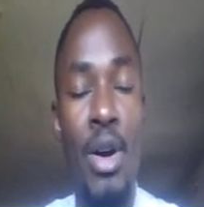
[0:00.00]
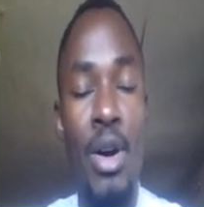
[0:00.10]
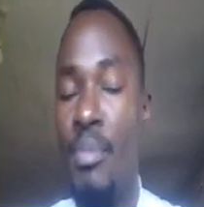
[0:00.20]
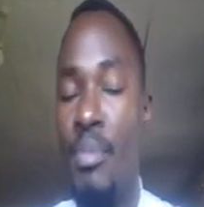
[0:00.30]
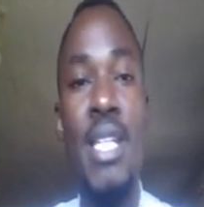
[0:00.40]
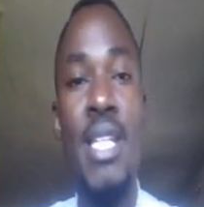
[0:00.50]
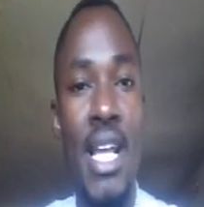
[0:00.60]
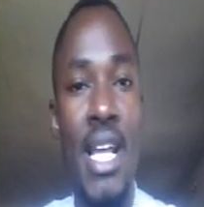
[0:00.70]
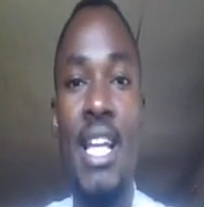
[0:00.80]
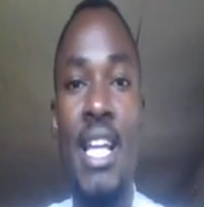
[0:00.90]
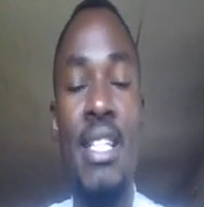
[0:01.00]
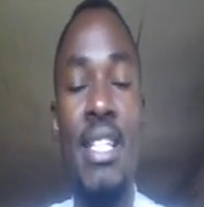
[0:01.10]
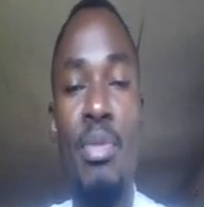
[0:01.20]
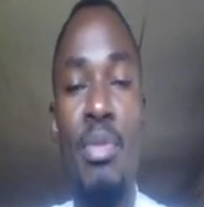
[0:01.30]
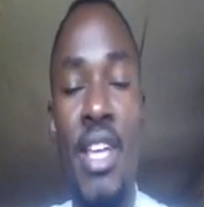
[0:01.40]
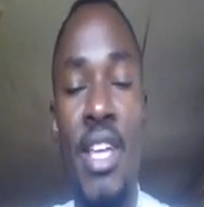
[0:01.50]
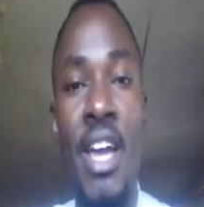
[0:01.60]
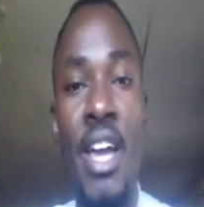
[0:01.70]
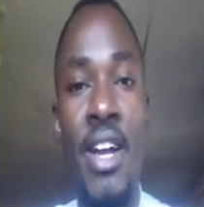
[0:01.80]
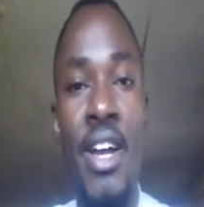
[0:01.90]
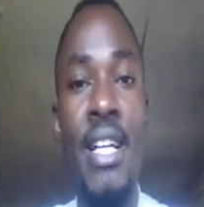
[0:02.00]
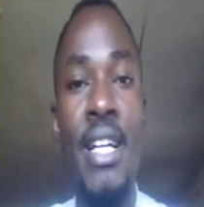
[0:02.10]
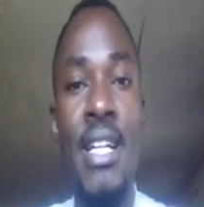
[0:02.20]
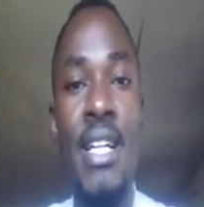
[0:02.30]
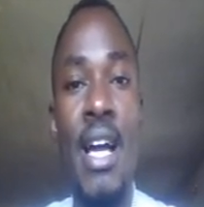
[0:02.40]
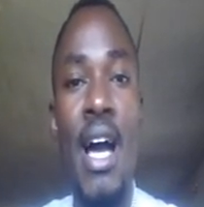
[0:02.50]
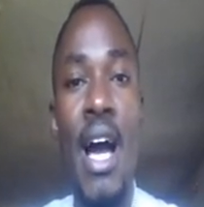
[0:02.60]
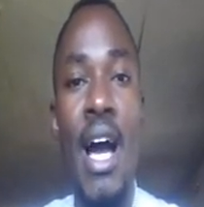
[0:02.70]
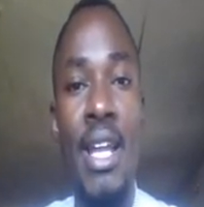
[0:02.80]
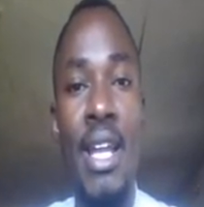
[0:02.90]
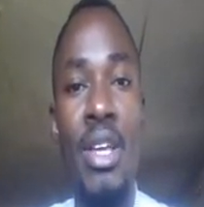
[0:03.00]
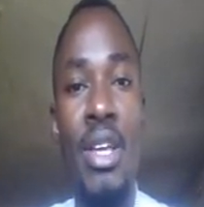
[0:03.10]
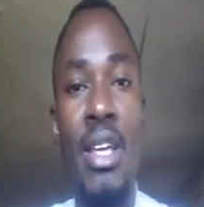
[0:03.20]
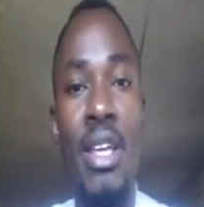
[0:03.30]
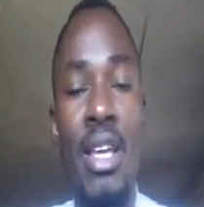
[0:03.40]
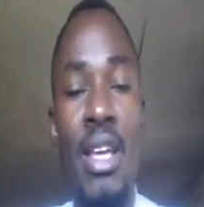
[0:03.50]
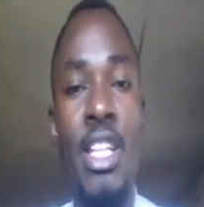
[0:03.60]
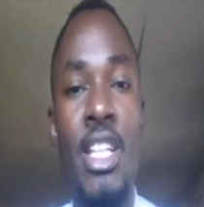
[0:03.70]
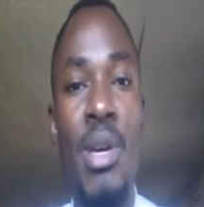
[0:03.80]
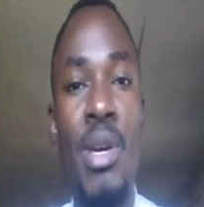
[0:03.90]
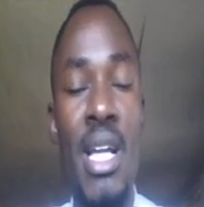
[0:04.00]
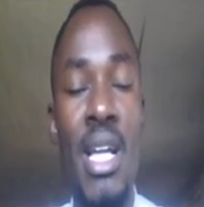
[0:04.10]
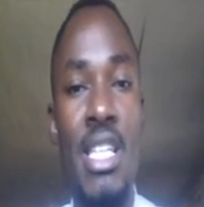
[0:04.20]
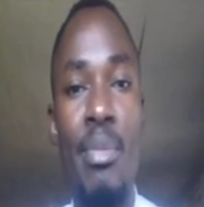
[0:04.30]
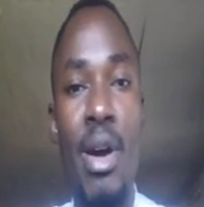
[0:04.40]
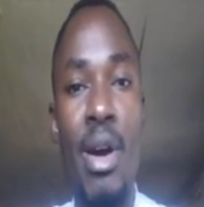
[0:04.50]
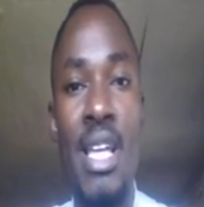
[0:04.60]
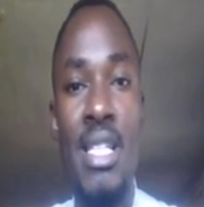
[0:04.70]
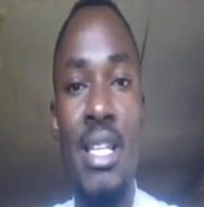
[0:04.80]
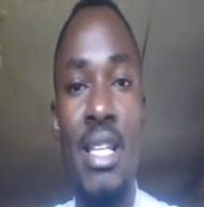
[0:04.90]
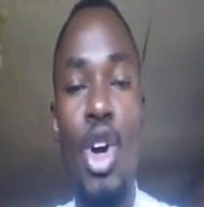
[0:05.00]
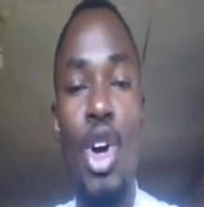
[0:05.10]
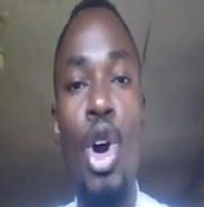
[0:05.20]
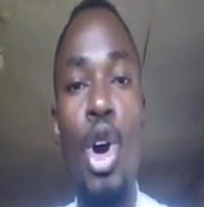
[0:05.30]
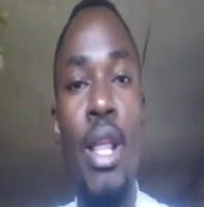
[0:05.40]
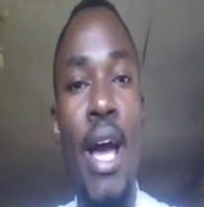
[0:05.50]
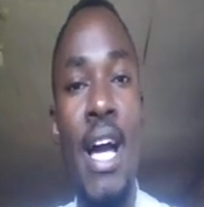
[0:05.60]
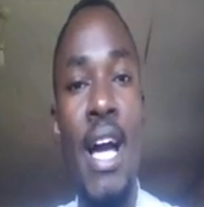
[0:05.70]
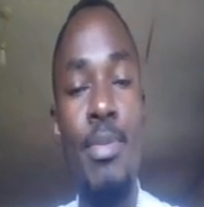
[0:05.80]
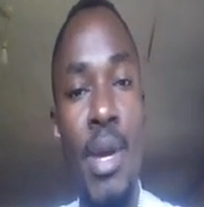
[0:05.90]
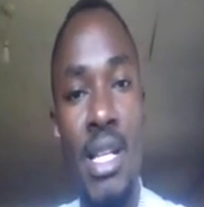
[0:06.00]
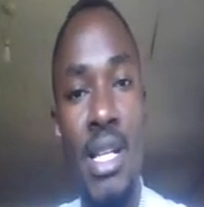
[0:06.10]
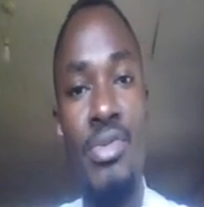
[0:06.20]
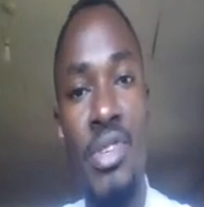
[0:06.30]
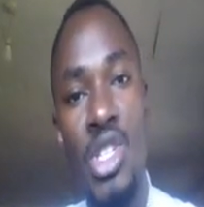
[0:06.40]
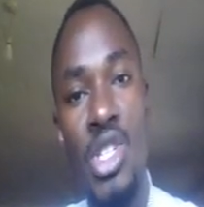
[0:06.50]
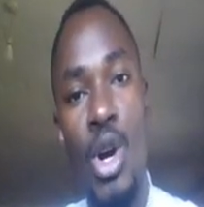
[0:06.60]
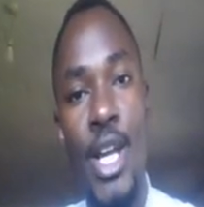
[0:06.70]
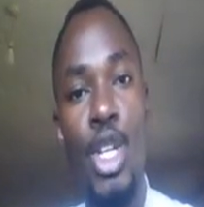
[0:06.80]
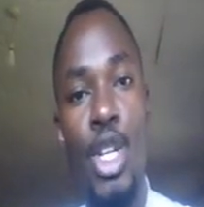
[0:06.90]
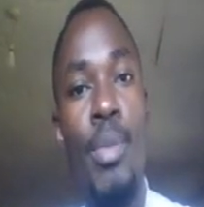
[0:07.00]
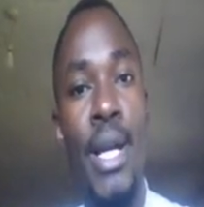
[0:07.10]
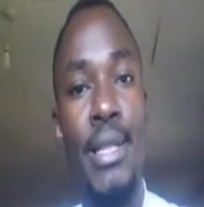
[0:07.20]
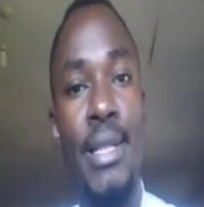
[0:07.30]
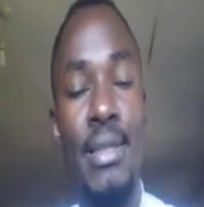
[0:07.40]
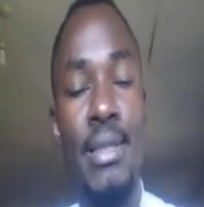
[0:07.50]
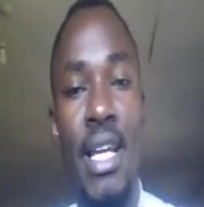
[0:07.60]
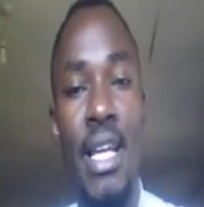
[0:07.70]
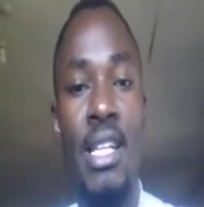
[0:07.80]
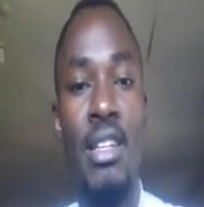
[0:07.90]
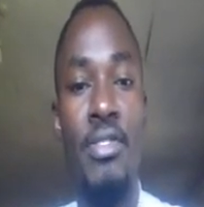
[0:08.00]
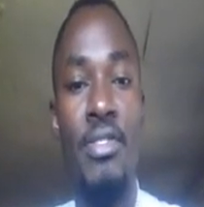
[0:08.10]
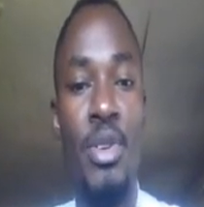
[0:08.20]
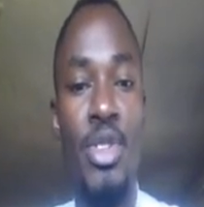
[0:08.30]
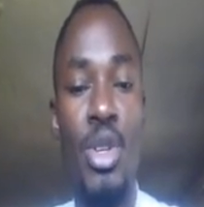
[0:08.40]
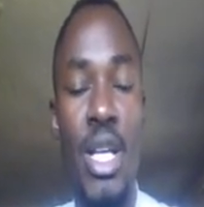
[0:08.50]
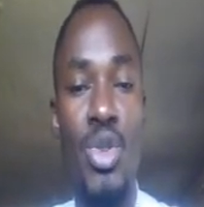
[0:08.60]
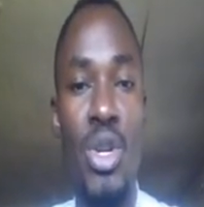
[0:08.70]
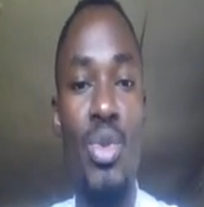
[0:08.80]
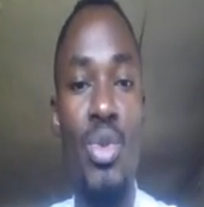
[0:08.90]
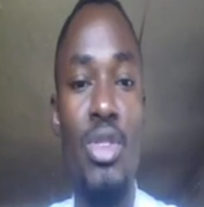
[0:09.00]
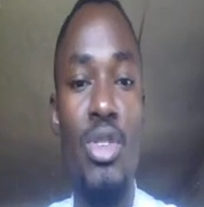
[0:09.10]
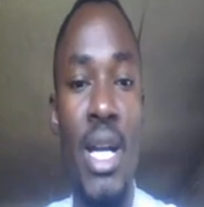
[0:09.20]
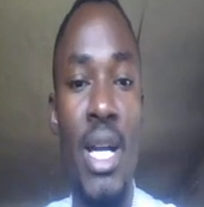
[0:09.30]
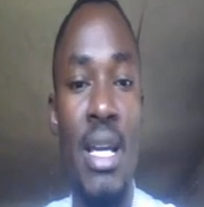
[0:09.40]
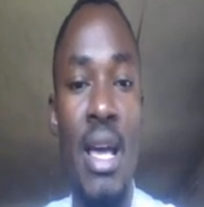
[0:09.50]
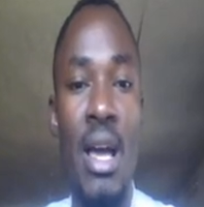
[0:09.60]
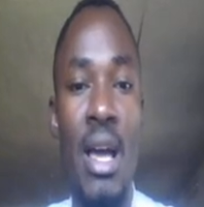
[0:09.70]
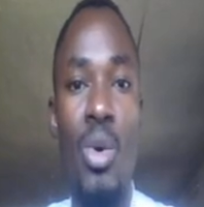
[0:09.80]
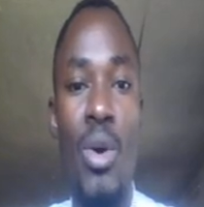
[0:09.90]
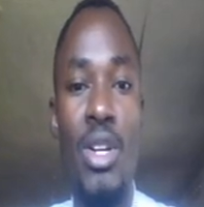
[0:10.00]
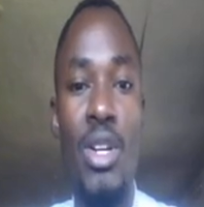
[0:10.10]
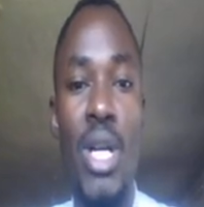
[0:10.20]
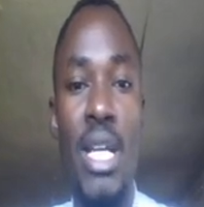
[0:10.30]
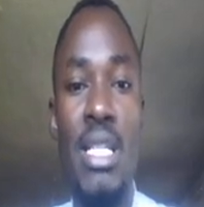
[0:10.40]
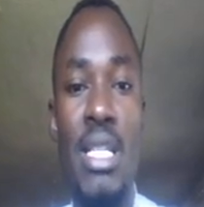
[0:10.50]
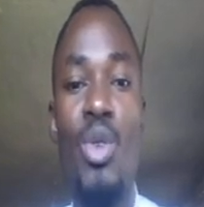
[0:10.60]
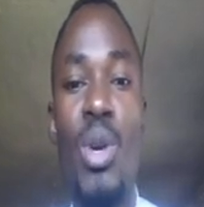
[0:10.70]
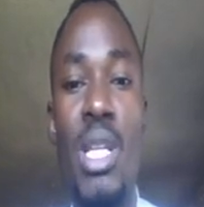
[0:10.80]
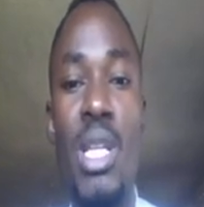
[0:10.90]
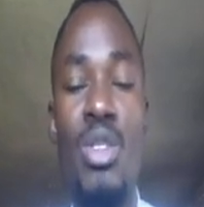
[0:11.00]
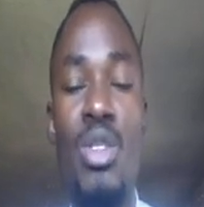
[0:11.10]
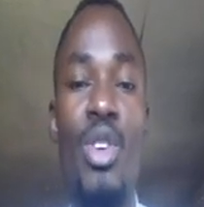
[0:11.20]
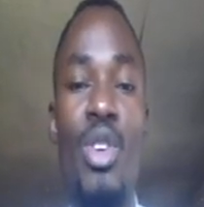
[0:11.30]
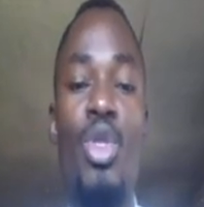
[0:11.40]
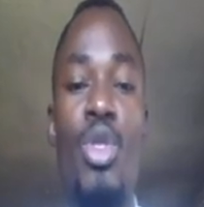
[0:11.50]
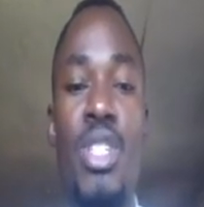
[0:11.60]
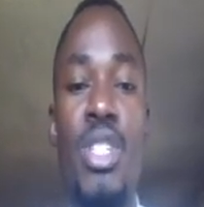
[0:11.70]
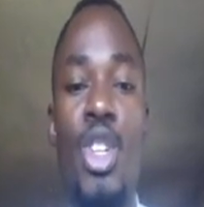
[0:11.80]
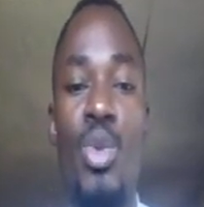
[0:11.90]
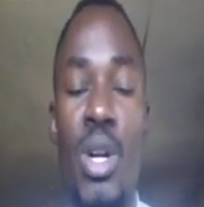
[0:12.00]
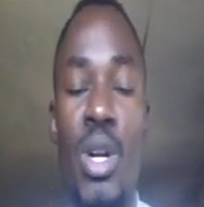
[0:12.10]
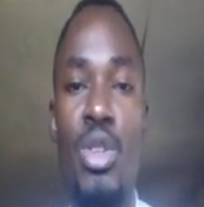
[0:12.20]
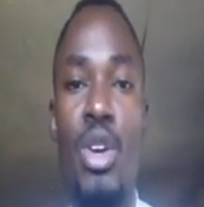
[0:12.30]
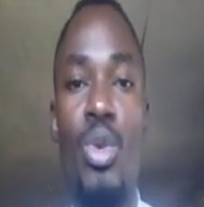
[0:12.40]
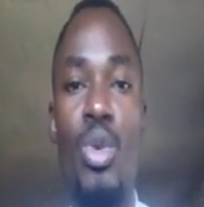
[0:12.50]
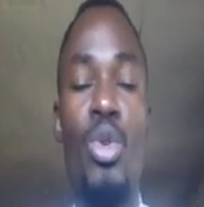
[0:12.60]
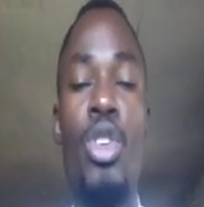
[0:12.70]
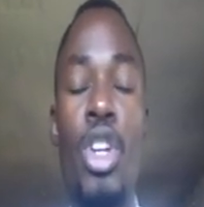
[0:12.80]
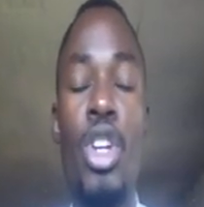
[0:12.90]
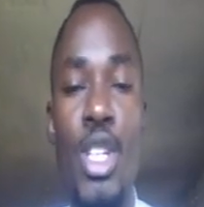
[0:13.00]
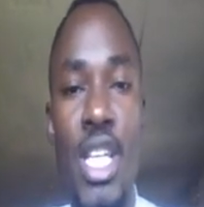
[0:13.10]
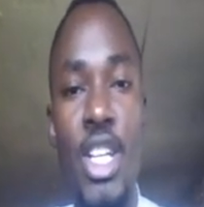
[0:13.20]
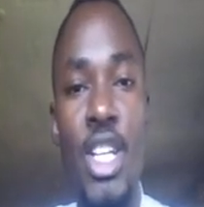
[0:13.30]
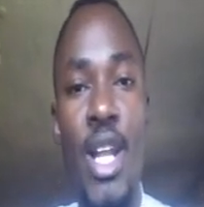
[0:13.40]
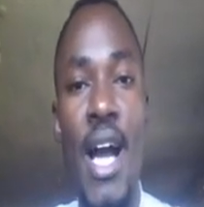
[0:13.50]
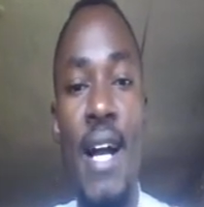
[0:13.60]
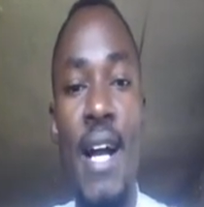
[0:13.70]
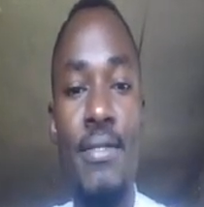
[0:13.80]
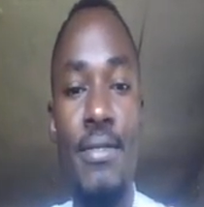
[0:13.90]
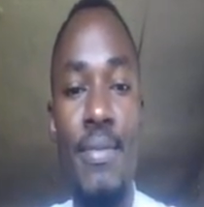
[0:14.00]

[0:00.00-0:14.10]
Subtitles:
Basically a landscape of the area, and it basically summarizes all the aspects, physical and human, in the field. So that's what we want to look at. We want to look at qualities of a good cross-section. What should a good cross-section have?